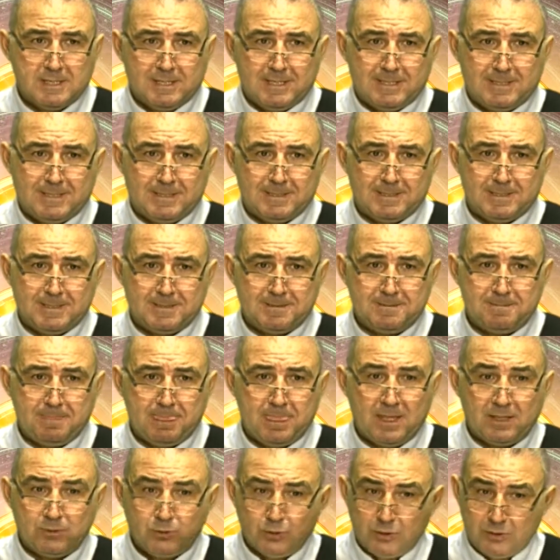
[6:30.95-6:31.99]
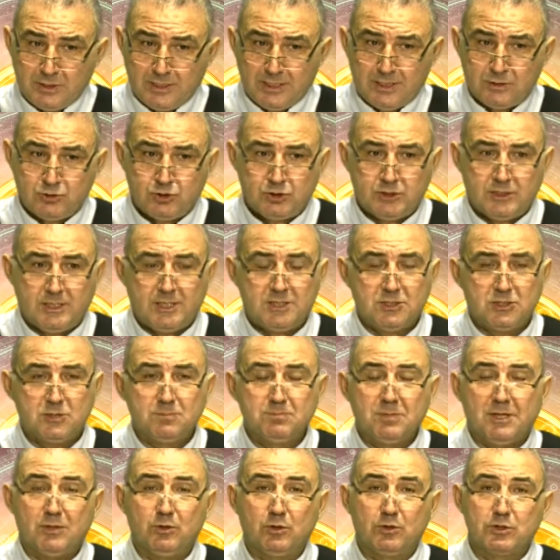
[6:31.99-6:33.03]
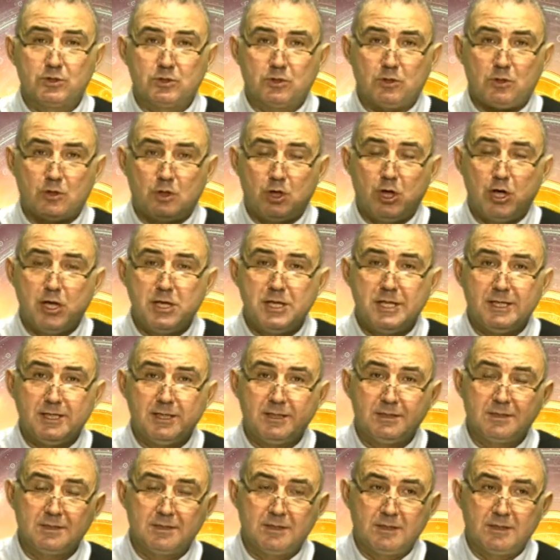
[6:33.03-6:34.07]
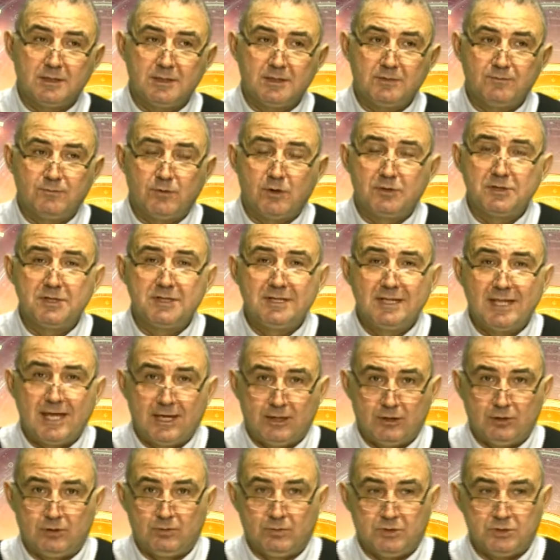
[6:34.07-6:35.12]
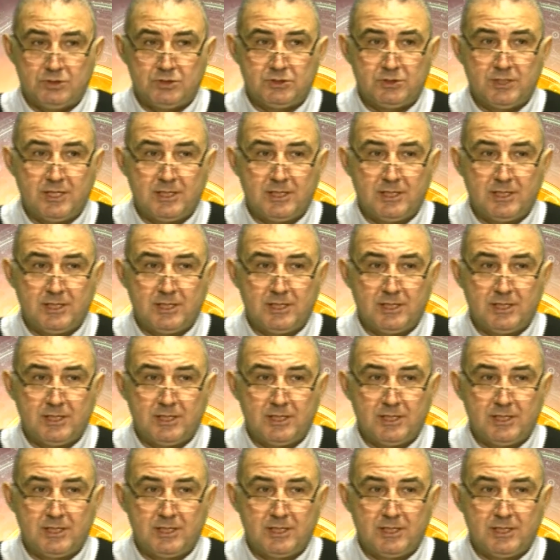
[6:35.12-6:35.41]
not only education but also learning foreign language.